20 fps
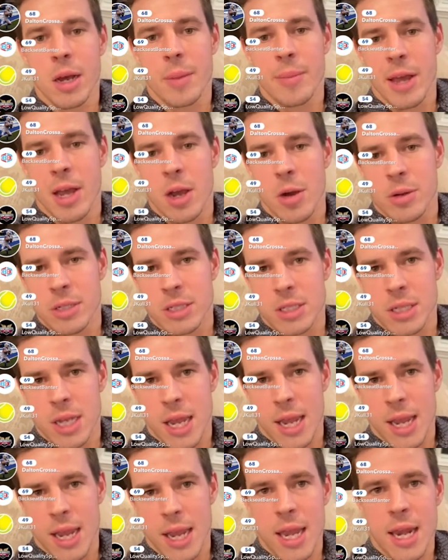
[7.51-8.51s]
They always
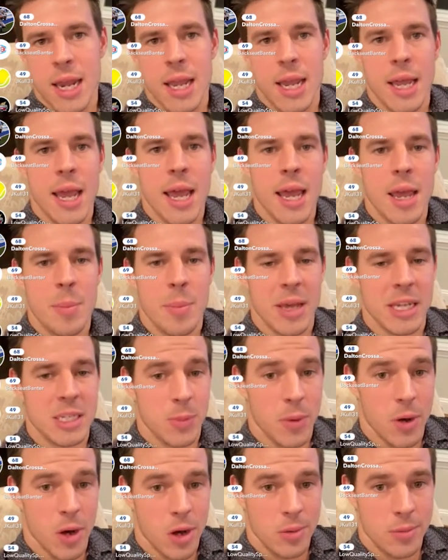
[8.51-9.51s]
say hitting a
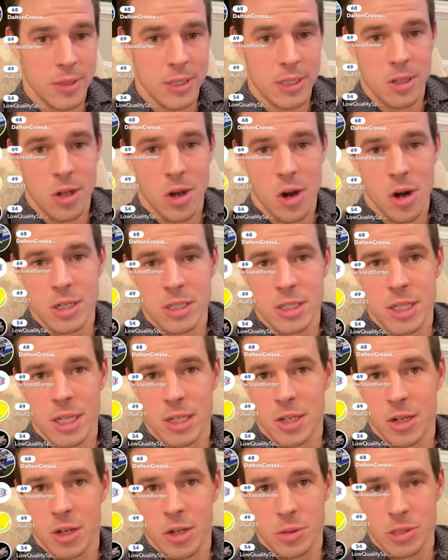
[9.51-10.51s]
baseball is the hardest thing
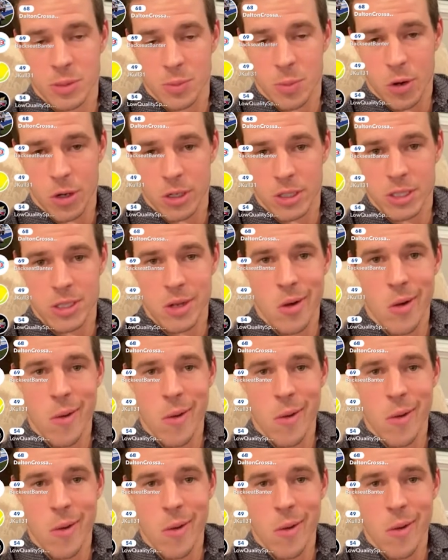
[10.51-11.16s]
to do in sports.